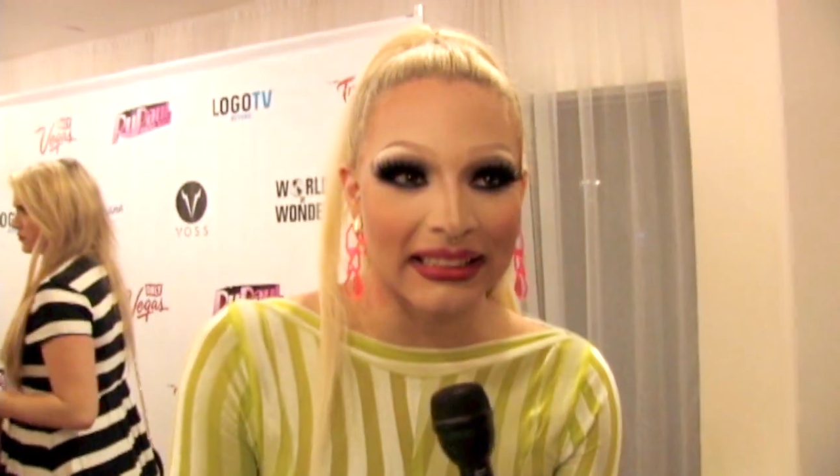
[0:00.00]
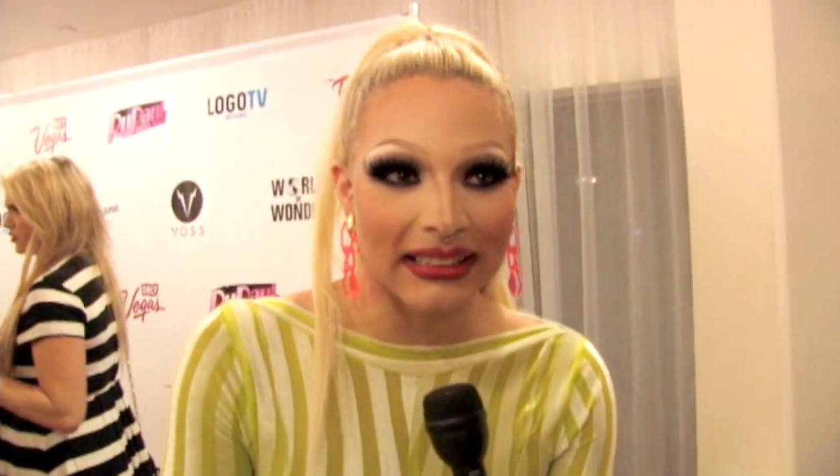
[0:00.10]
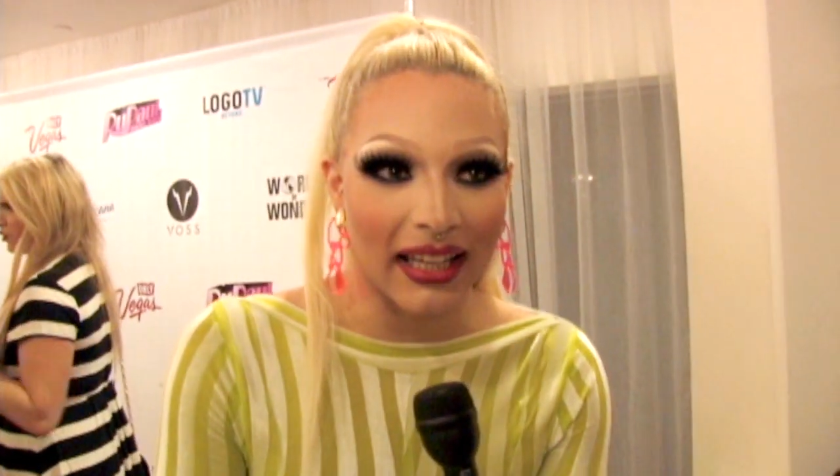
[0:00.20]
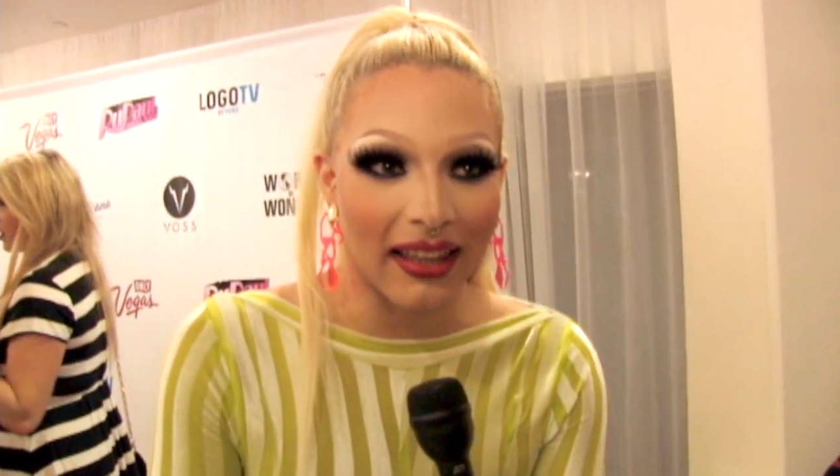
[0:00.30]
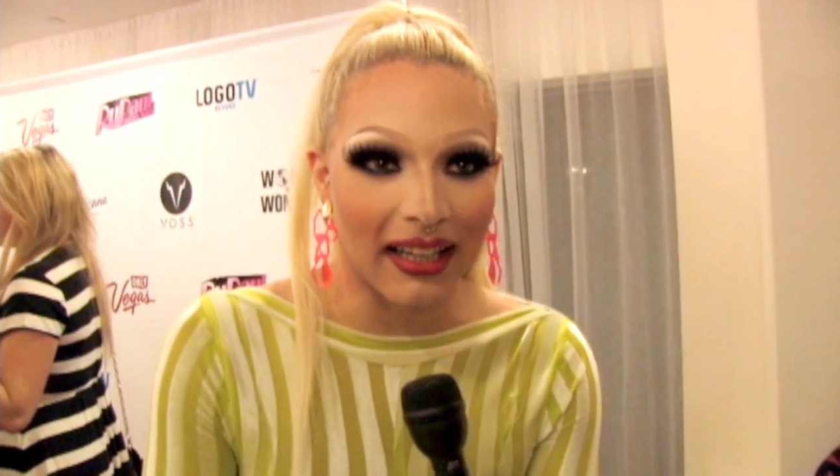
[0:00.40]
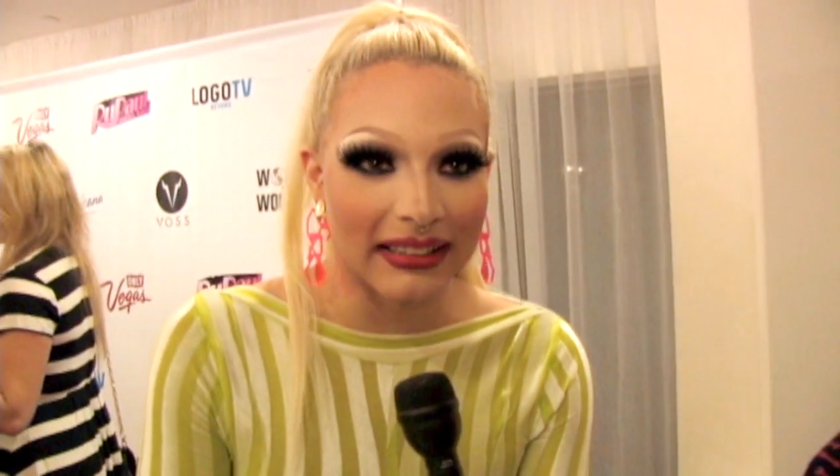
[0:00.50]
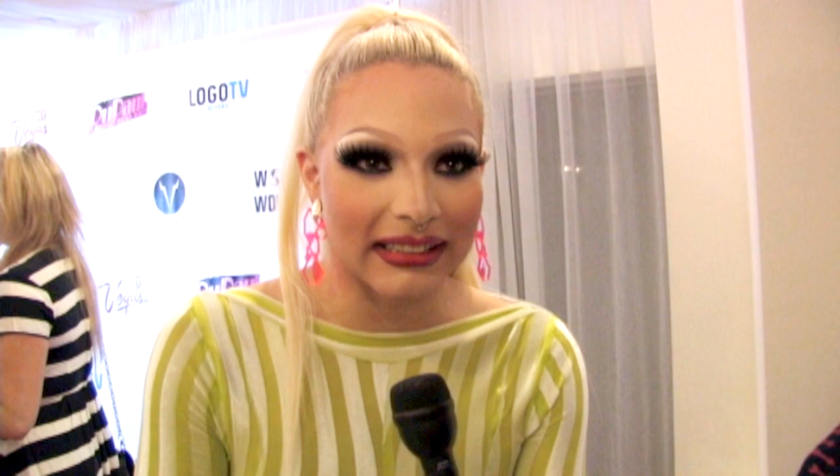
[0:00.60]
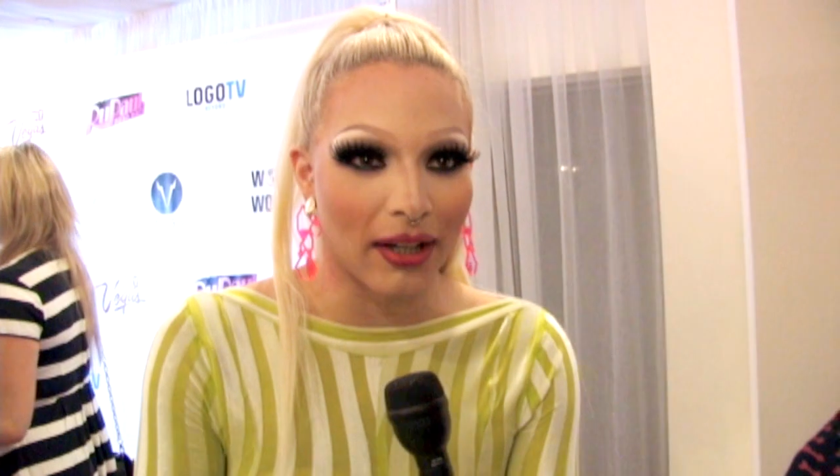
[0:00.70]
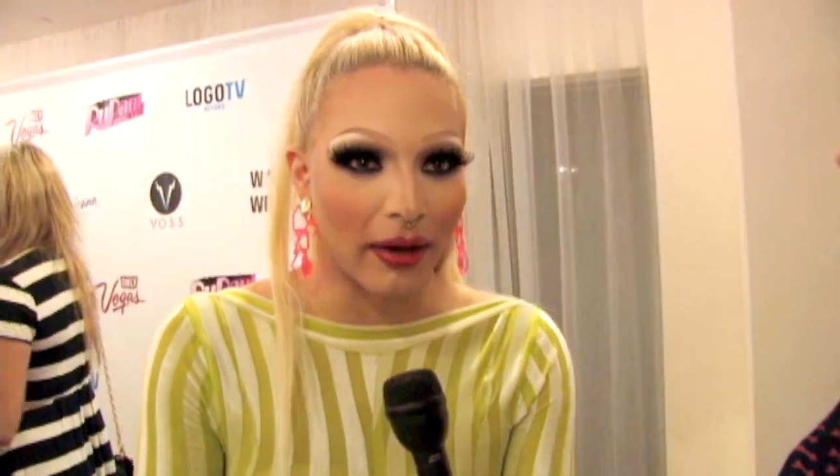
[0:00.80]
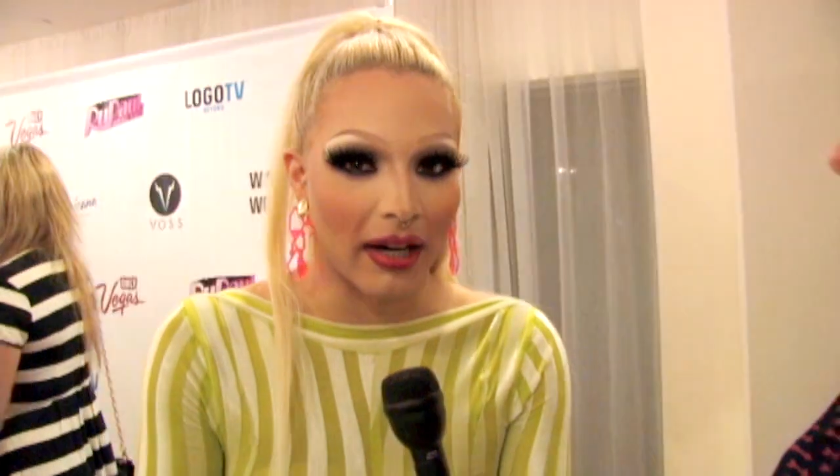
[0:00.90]
to see this
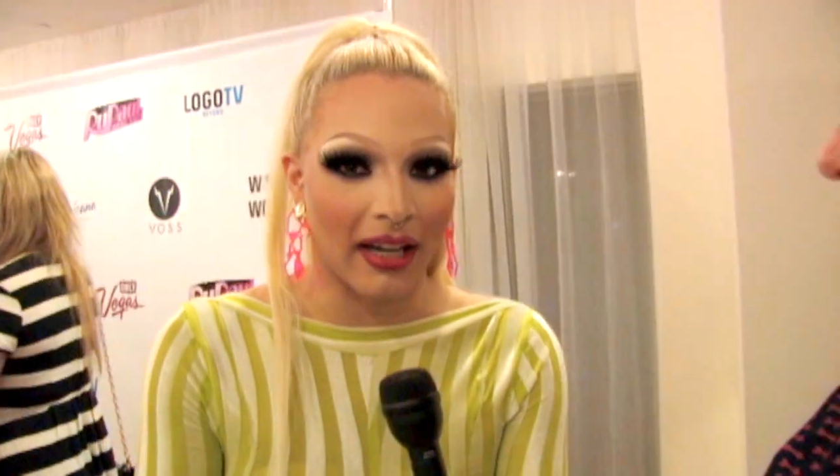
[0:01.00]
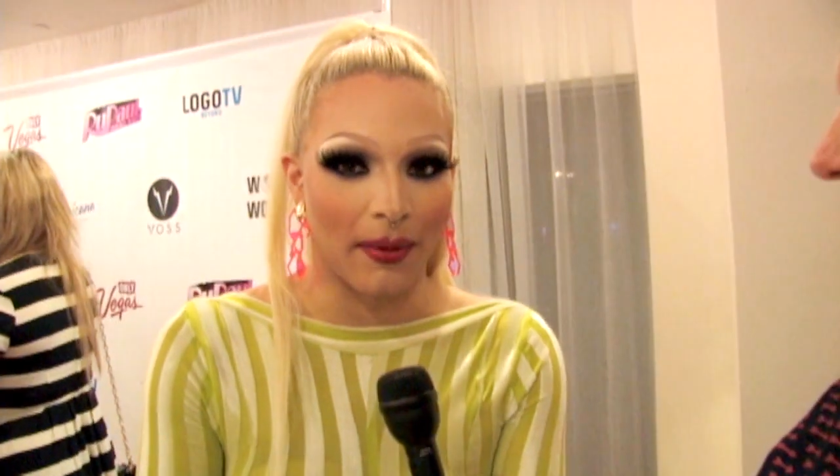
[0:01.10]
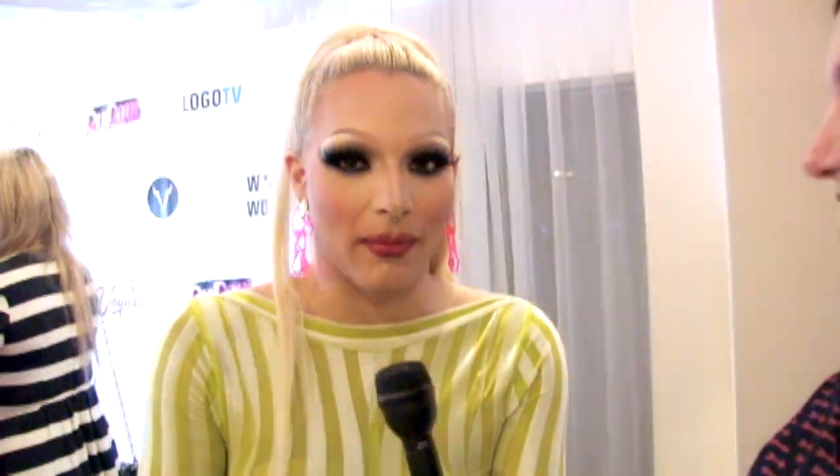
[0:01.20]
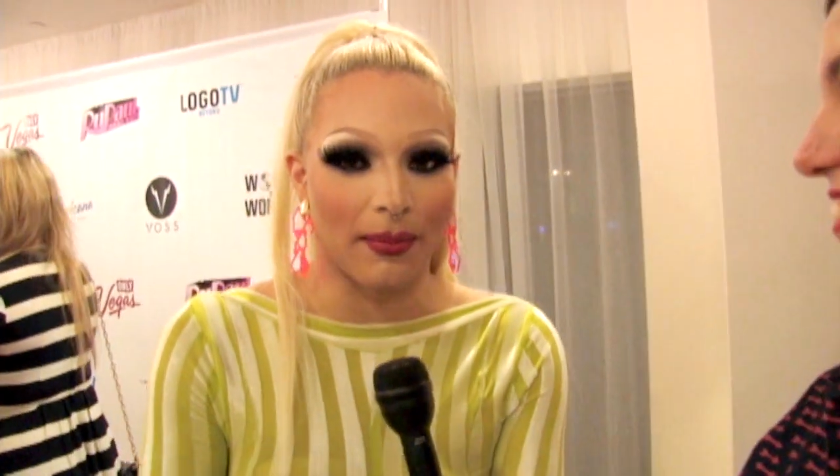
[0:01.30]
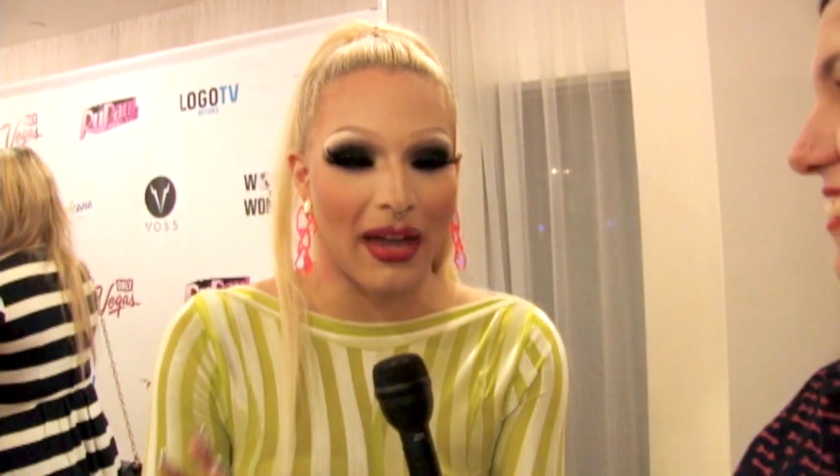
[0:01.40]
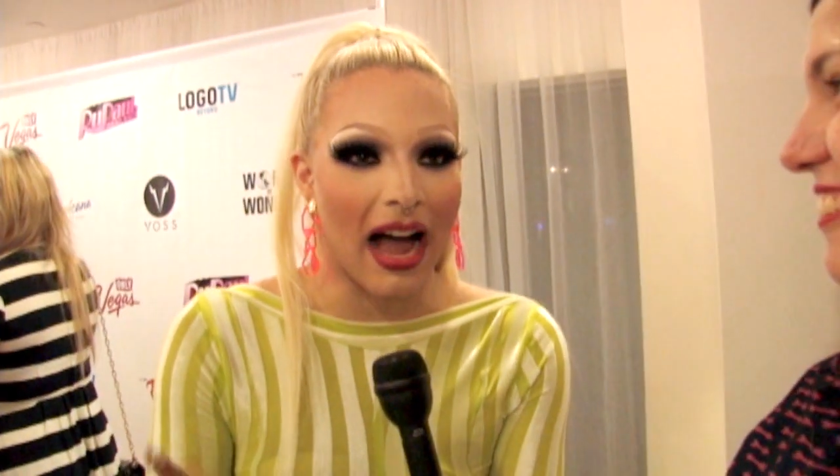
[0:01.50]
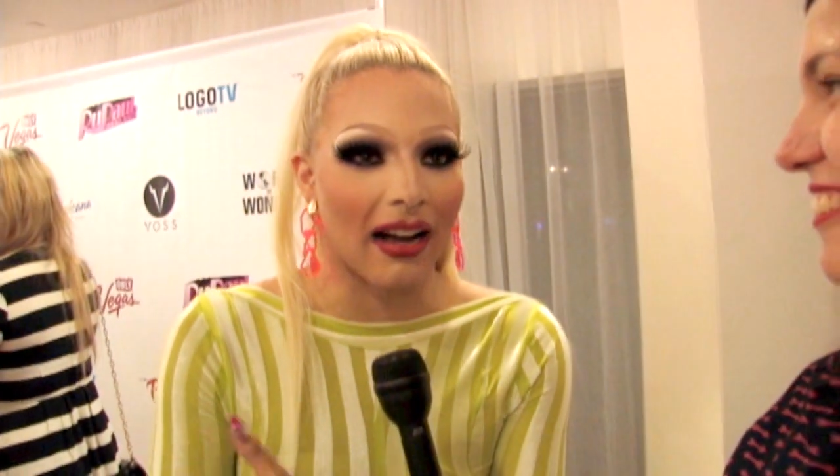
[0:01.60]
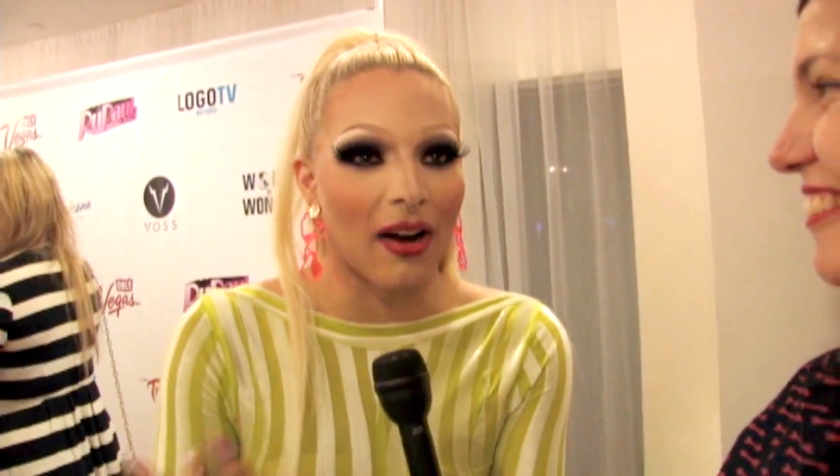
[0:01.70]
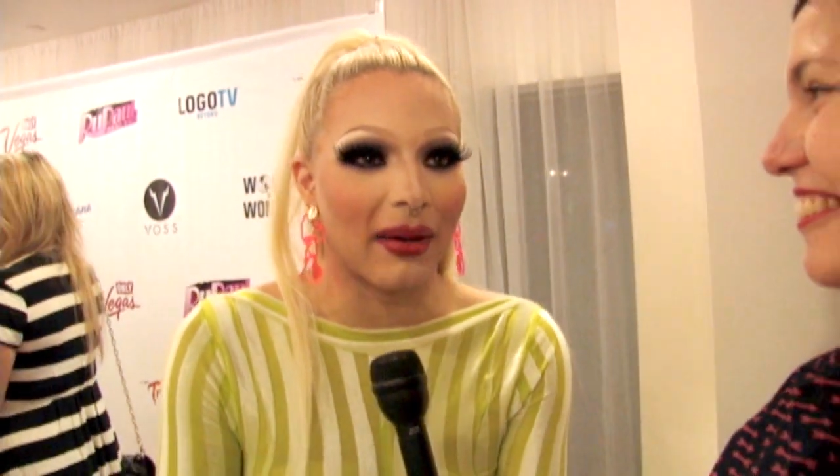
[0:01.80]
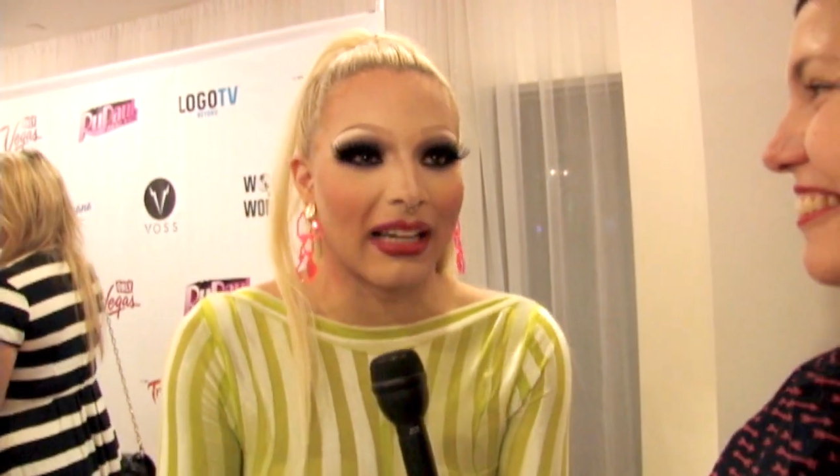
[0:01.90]
Hurricane
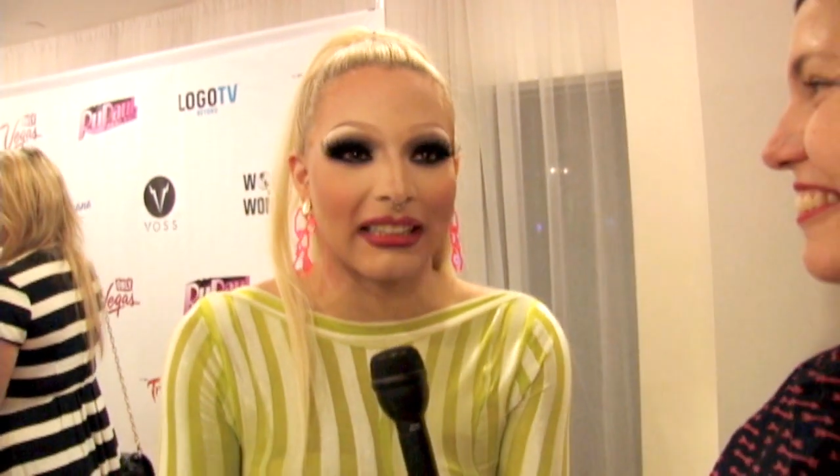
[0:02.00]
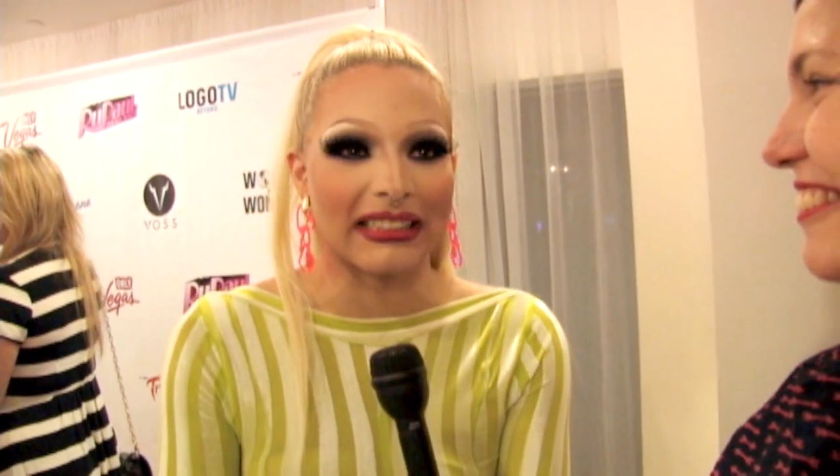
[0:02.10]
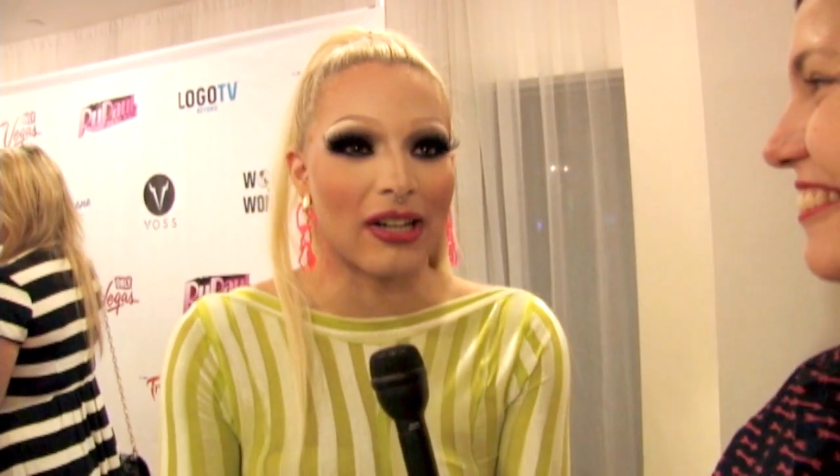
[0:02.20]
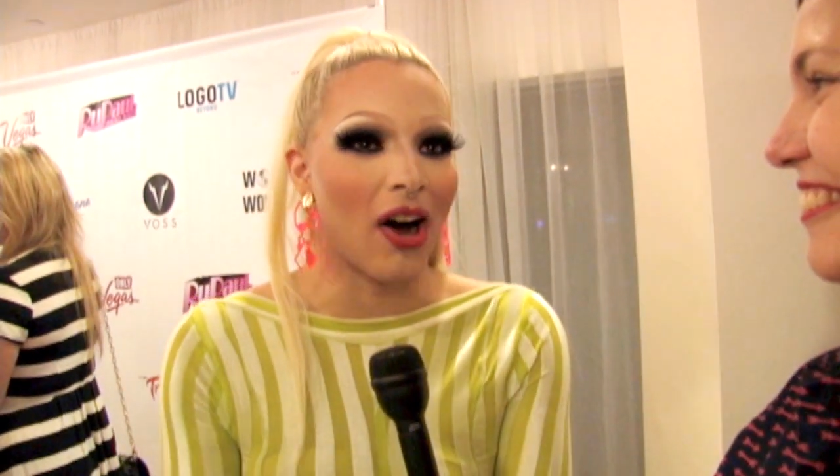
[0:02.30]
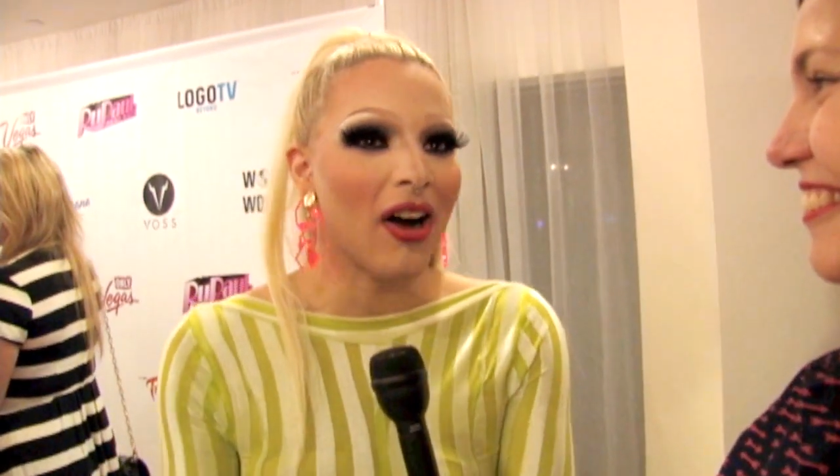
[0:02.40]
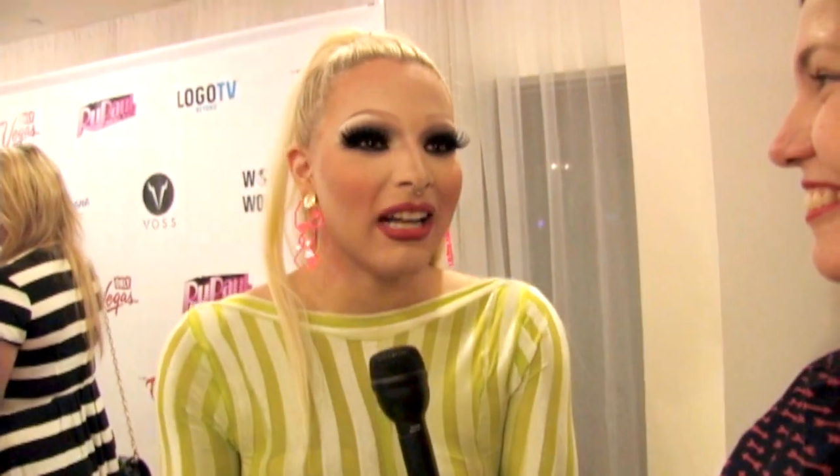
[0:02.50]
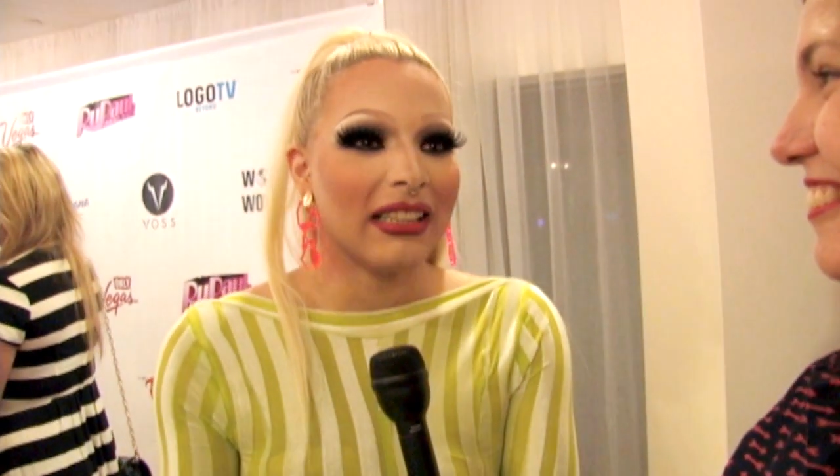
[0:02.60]
Bianca because, you know,